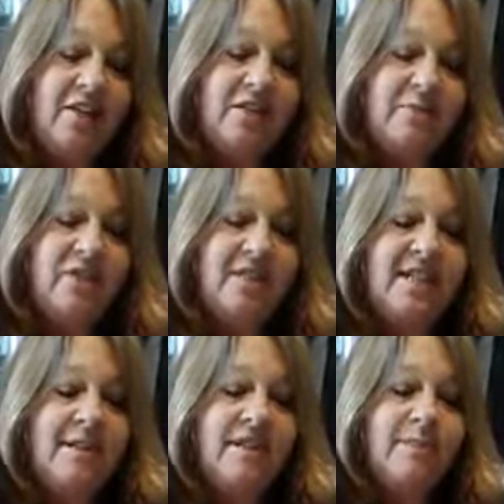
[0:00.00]
So we're just
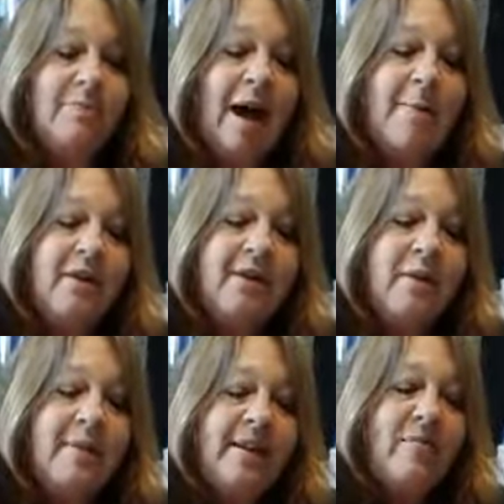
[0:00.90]
going to just pop a little
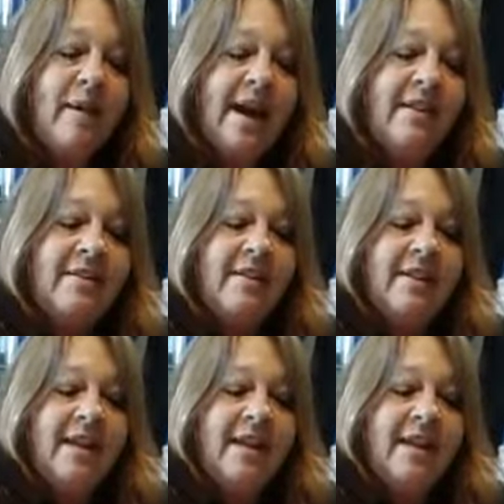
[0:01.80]
bit of brown,